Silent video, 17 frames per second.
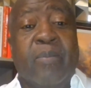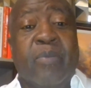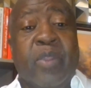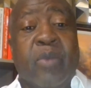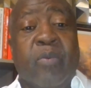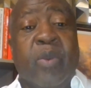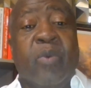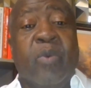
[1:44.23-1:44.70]

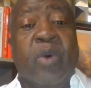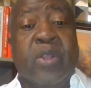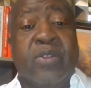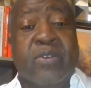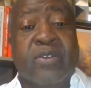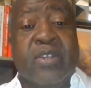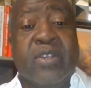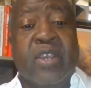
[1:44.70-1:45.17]
We want
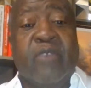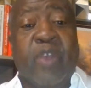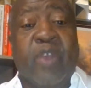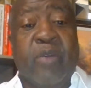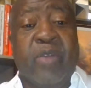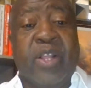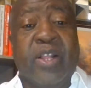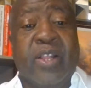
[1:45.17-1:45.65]
to say
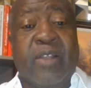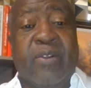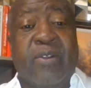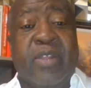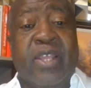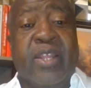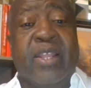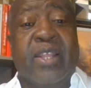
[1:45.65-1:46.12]
very
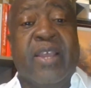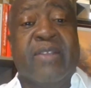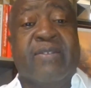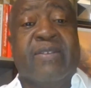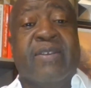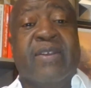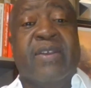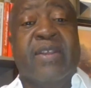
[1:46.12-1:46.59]
clearly that